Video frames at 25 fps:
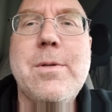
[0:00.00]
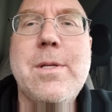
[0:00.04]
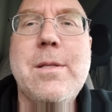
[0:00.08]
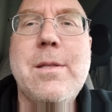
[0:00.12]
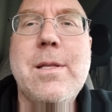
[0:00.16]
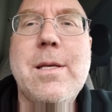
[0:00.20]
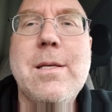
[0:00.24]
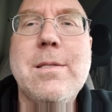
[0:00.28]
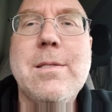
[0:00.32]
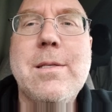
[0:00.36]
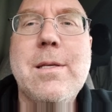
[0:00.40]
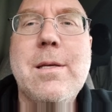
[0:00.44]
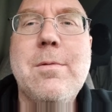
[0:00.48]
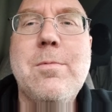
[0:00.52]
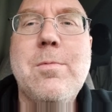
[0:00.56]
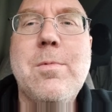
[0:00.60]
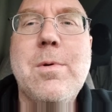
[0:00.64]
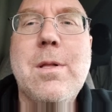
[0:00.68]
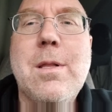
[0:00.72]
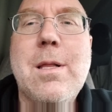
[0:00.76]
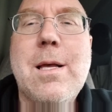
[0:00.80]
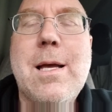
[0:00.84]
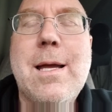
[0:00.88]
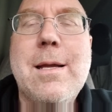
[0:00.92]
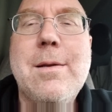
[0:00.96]
and they said,
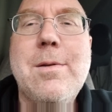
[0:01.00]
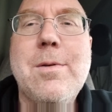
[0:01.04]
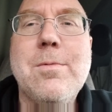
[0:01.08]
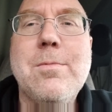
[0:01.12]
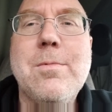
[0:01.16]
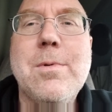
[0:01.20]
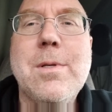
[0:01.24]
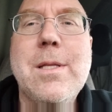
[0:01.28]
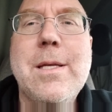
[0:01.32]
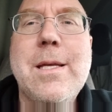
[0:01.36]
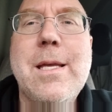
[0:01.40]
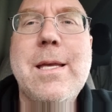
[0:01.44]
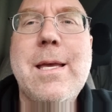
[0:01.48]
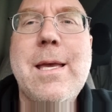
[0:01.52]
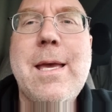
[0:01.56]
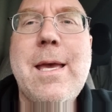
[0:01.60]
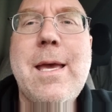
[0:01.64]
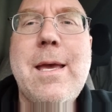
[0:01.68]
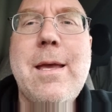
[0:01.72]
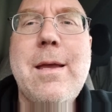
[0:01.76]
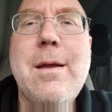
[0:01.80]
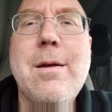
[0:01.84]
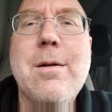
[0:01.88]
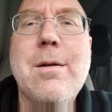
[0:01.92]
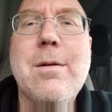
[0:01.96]
well, I don't really
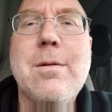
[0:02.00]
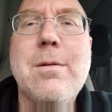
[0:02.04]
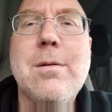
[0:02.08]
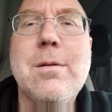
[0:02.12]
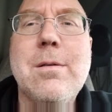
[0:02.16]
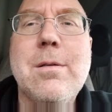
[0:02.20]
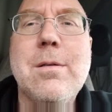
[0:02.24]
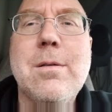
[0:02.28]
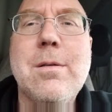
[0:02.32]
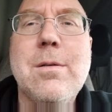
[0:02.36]
care